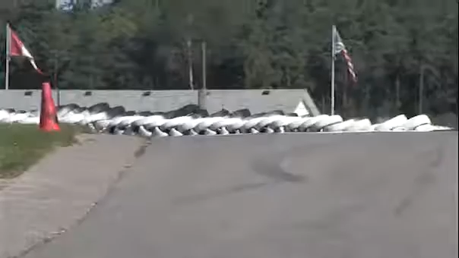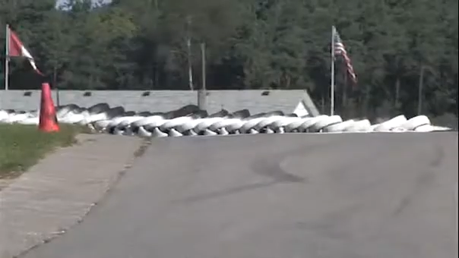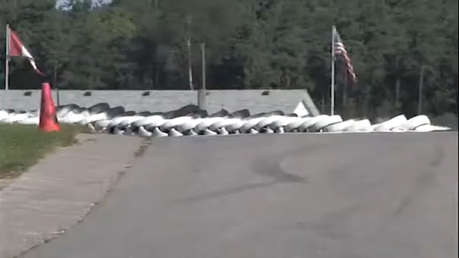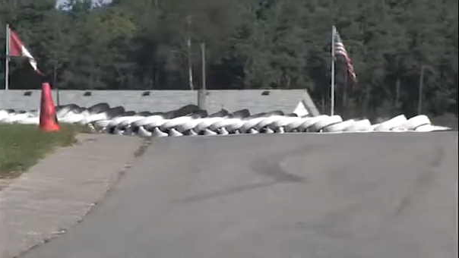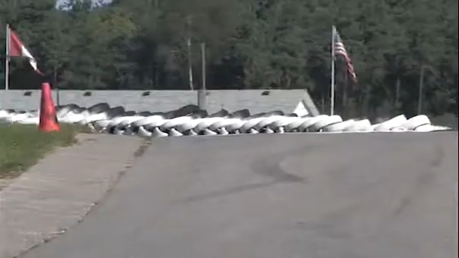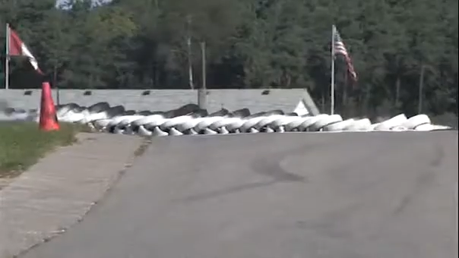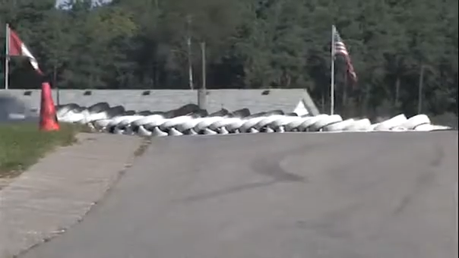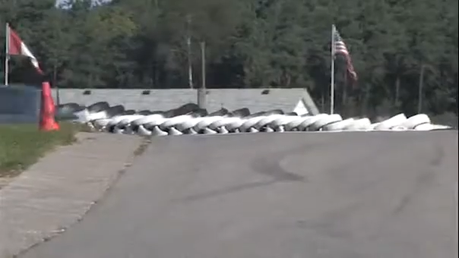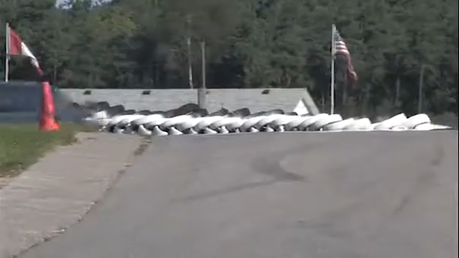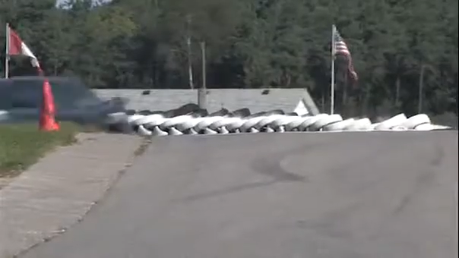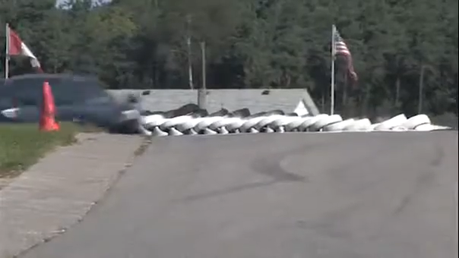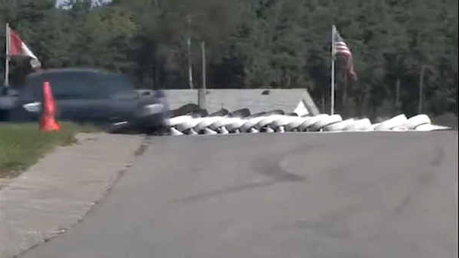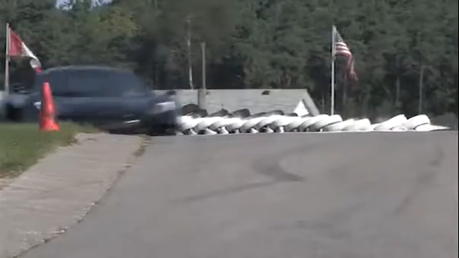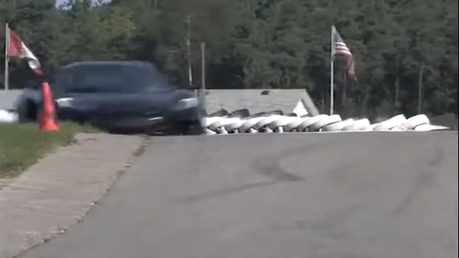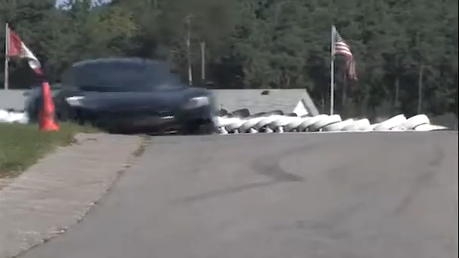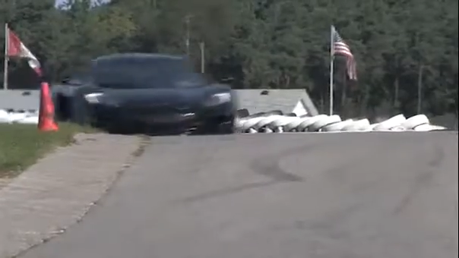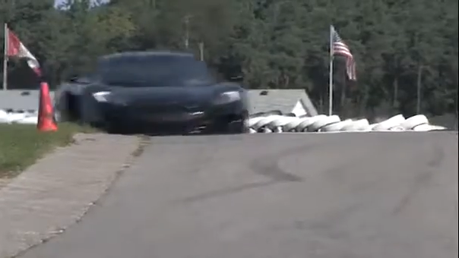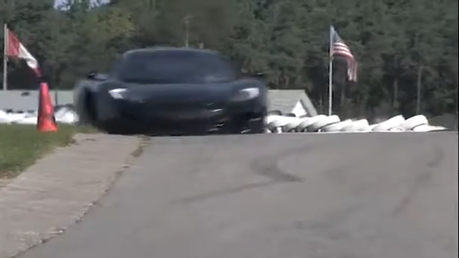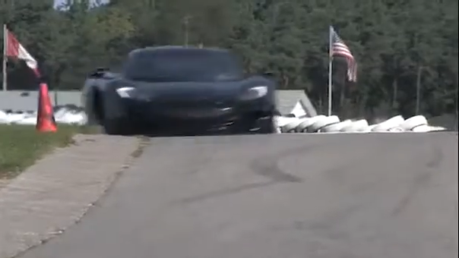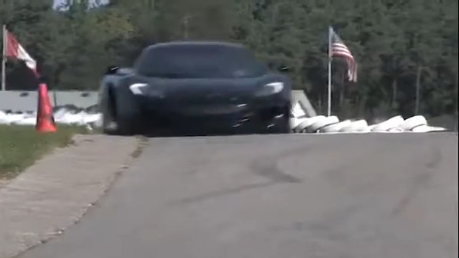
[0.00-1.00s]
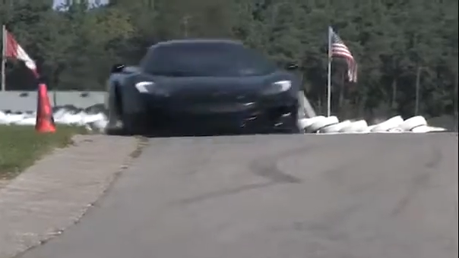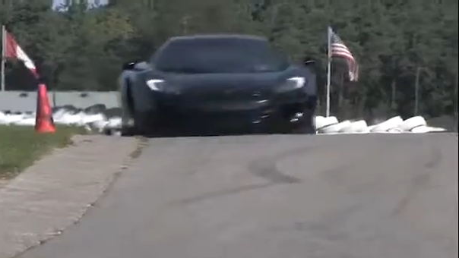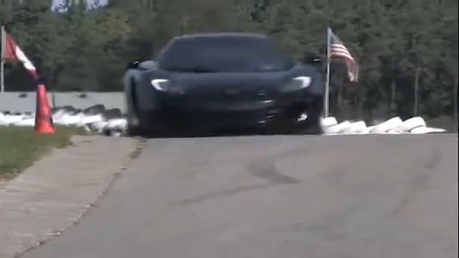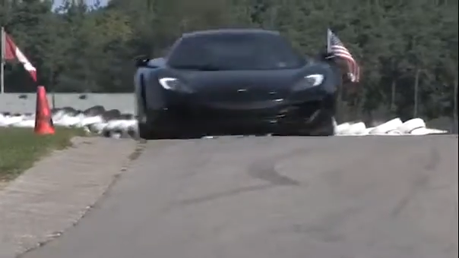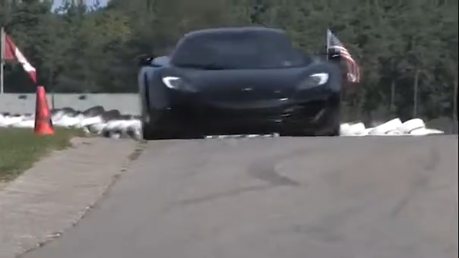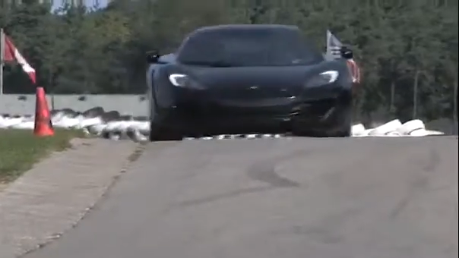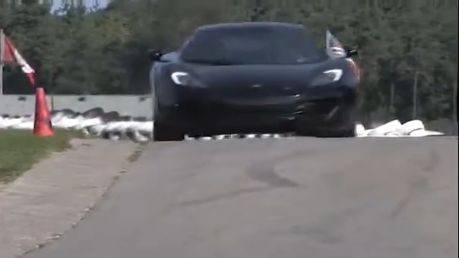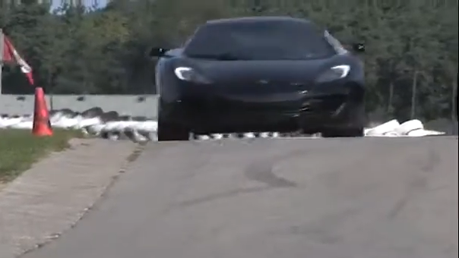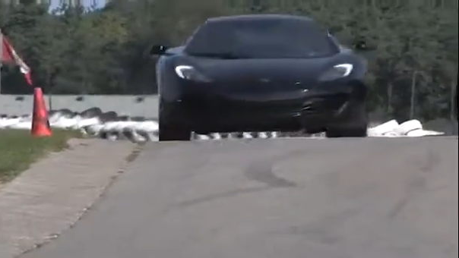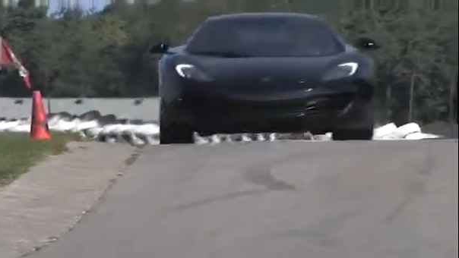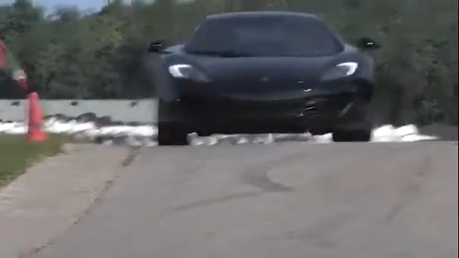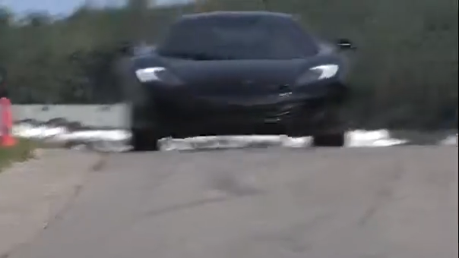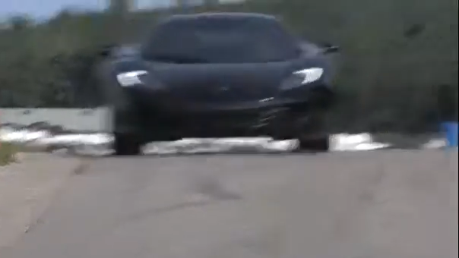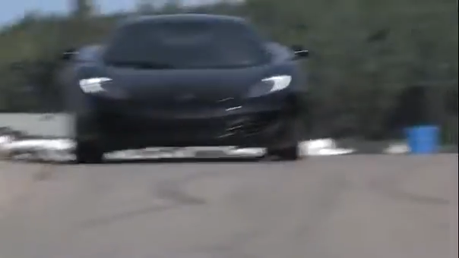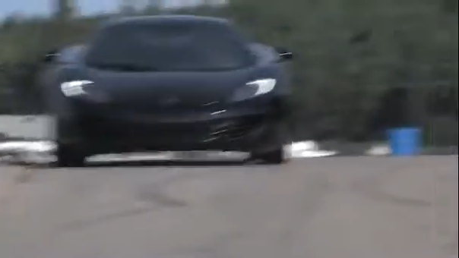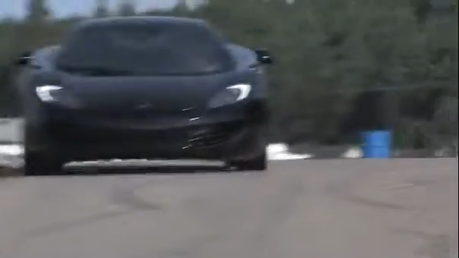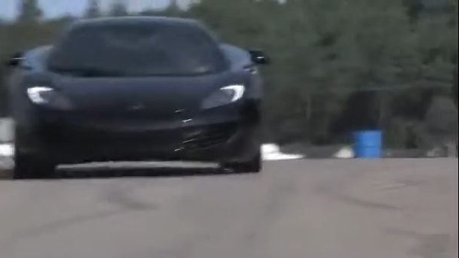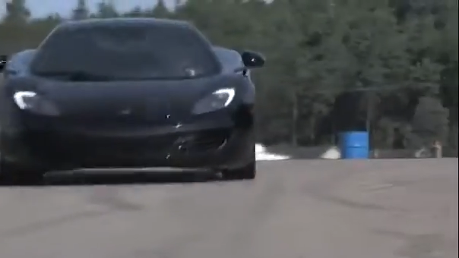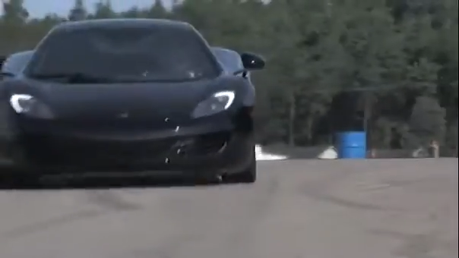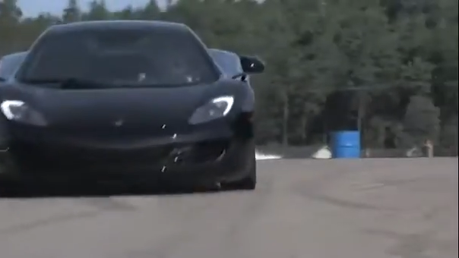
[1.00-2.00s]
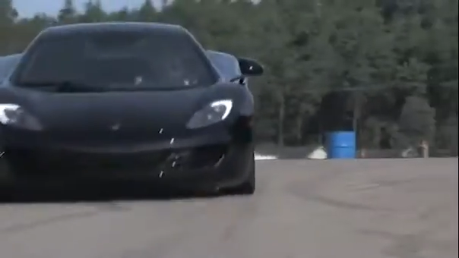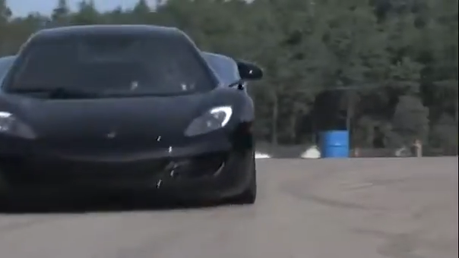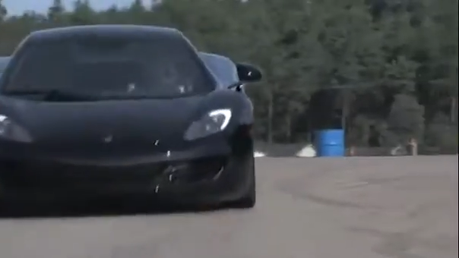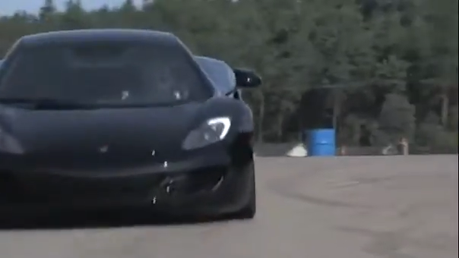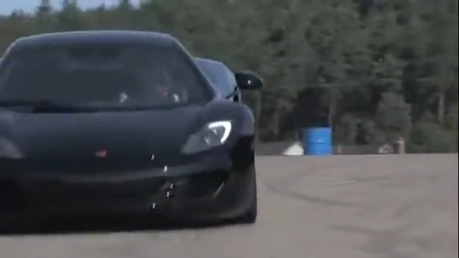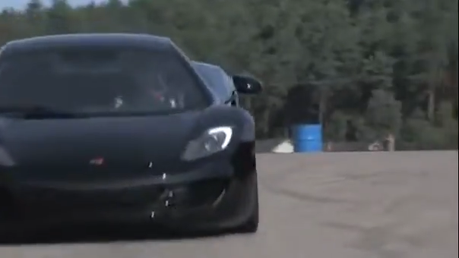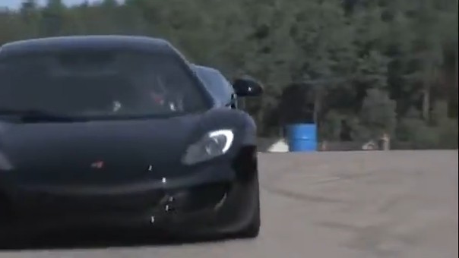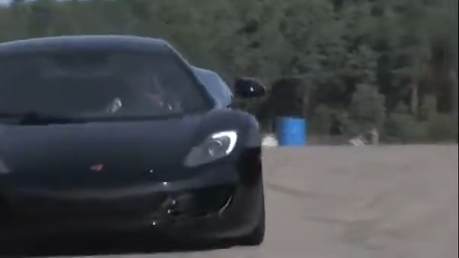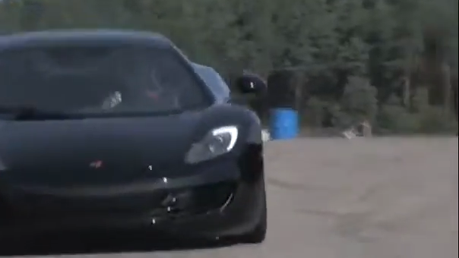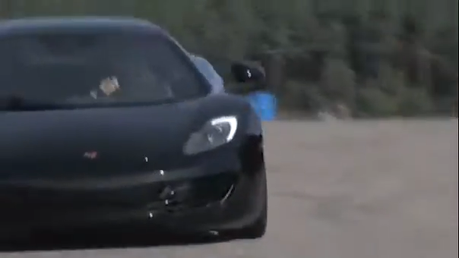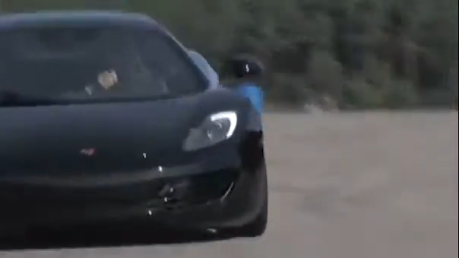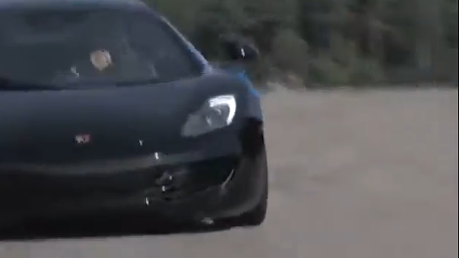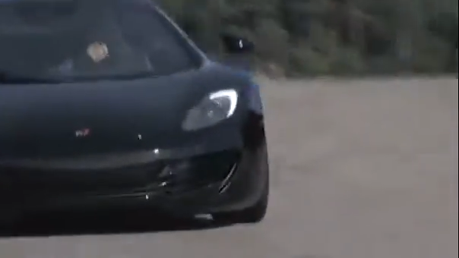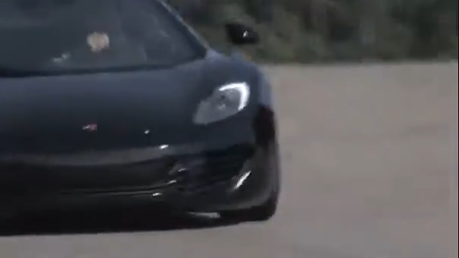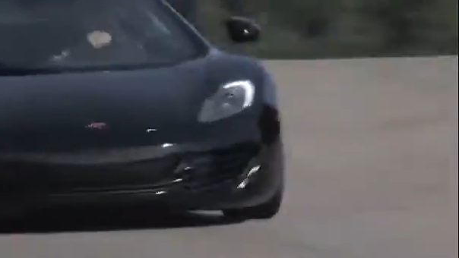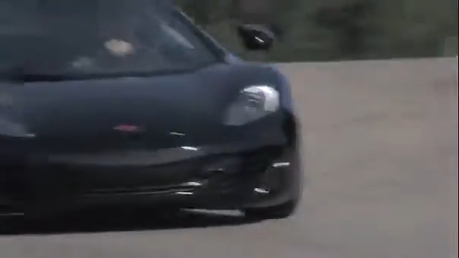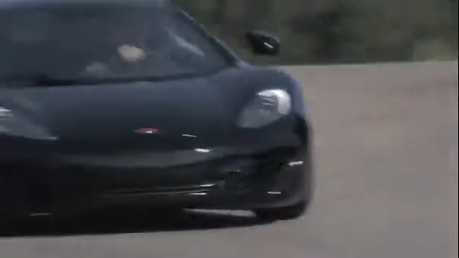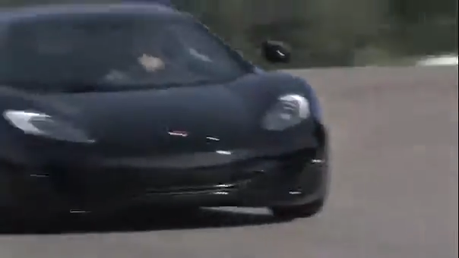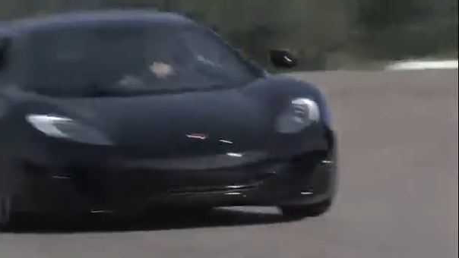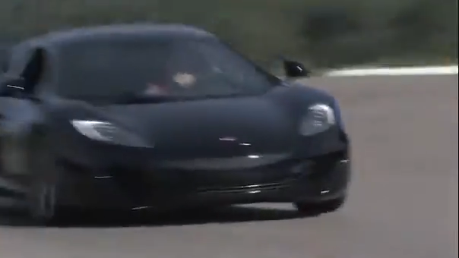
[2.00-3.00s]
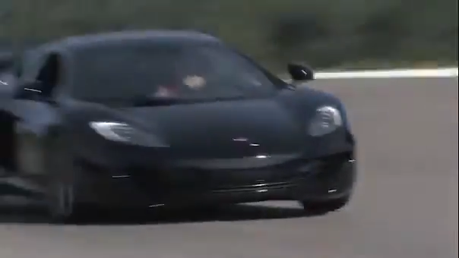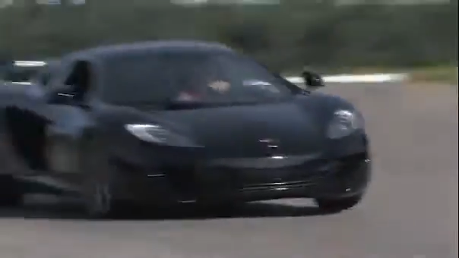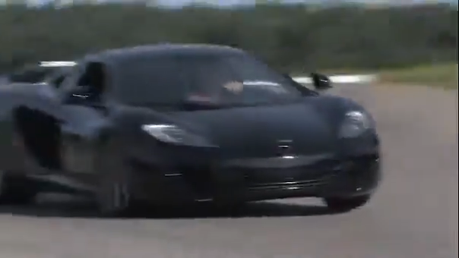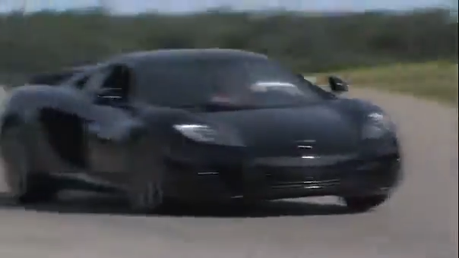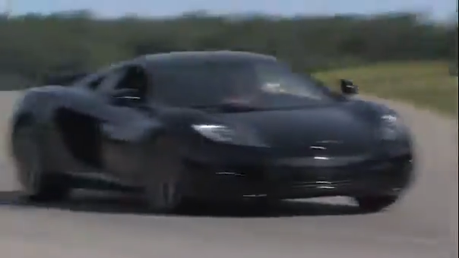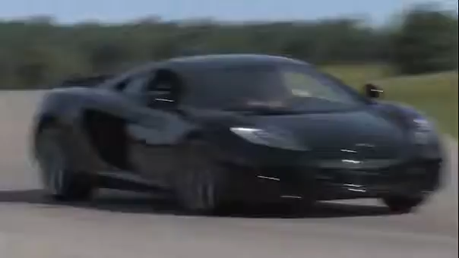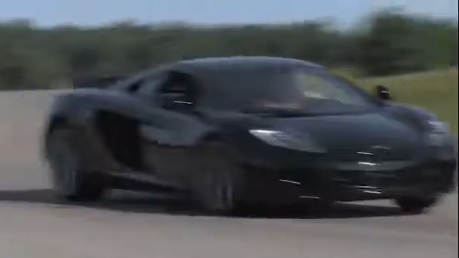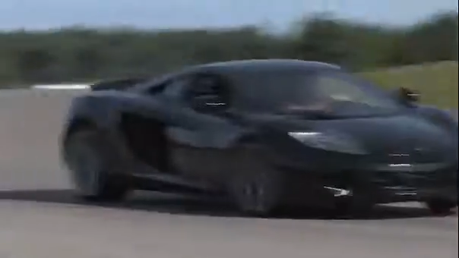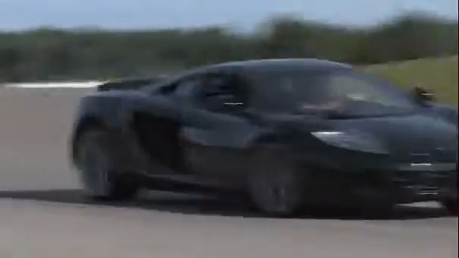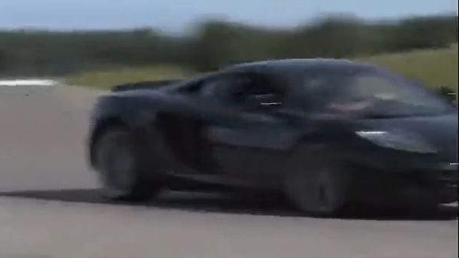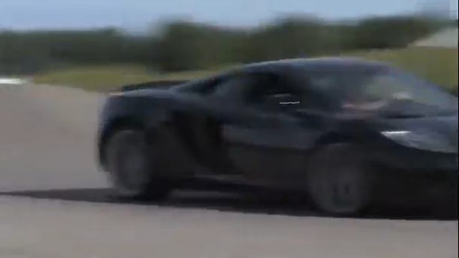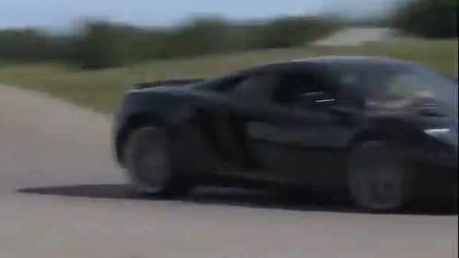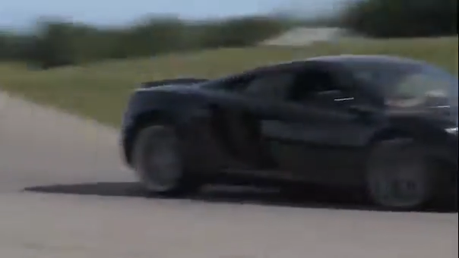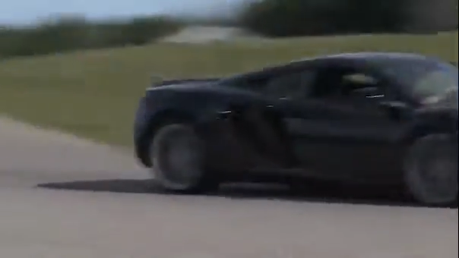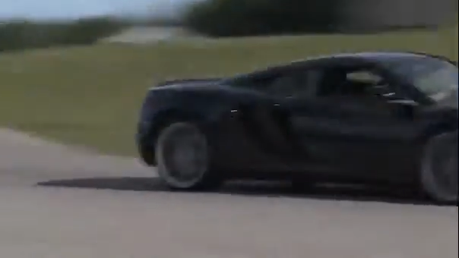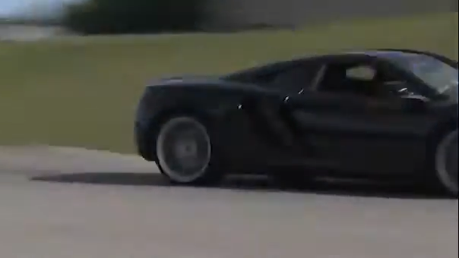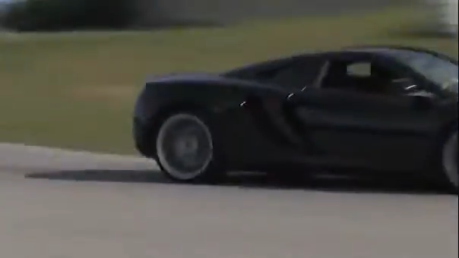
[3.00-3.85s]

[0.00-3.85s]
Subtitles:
[unreadable: no face in view]